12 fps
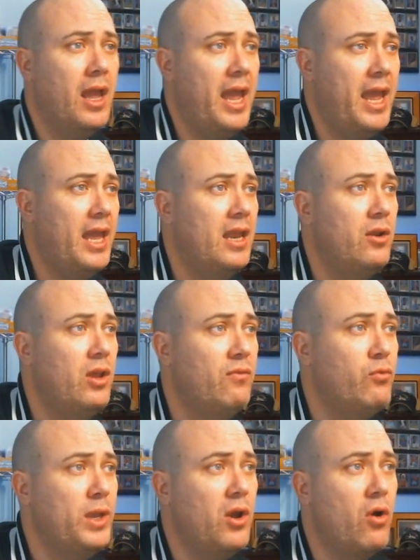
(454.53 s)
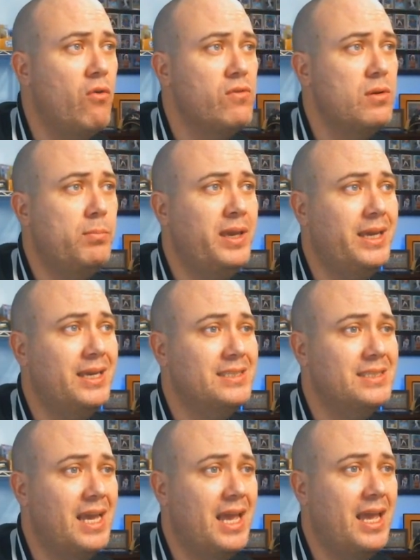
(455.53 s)
And if we go over to P
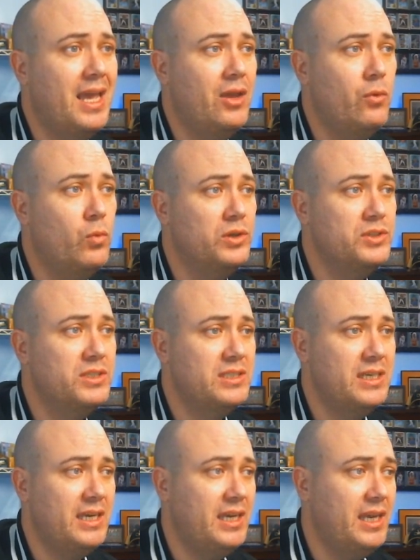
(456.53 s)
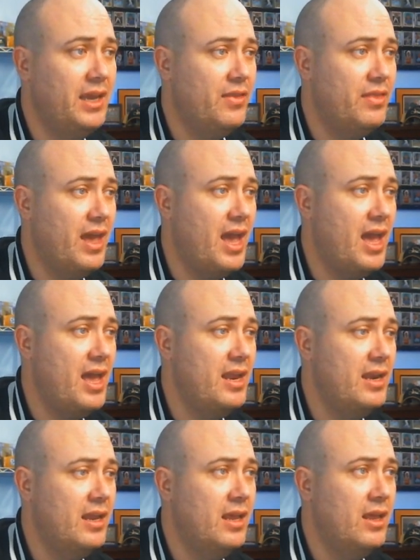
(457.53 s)
S A, we'll see
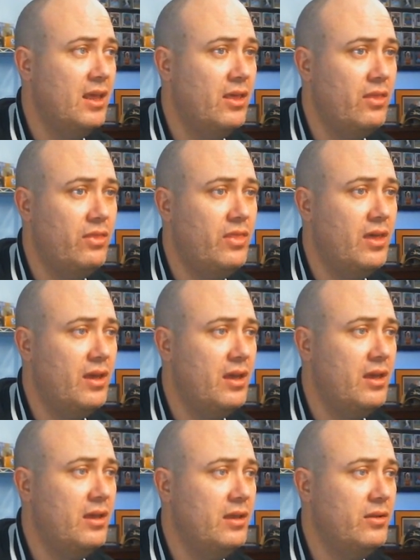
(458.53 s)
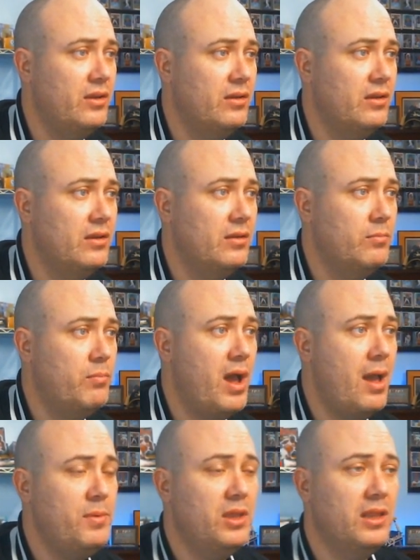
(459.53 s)
that the
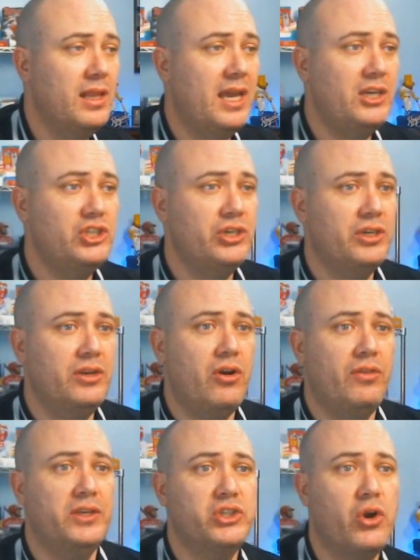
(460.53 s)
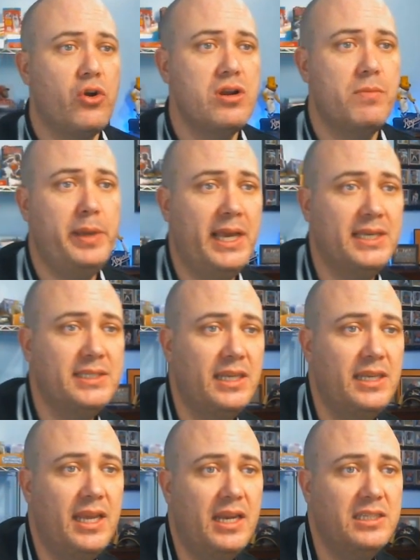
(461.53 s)
population on this card in a P S A
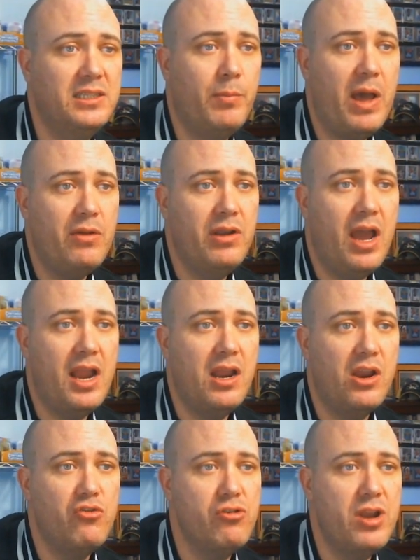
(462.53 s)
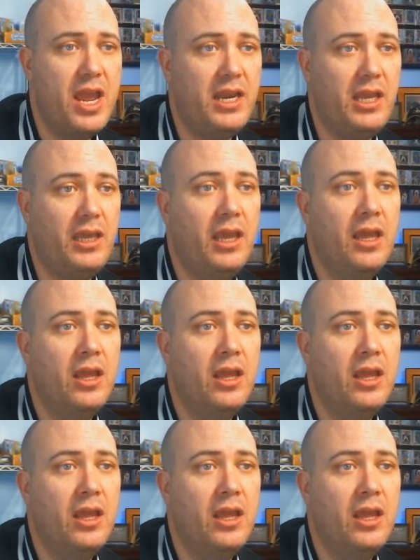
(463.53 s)
ten is about nine hundred eighty.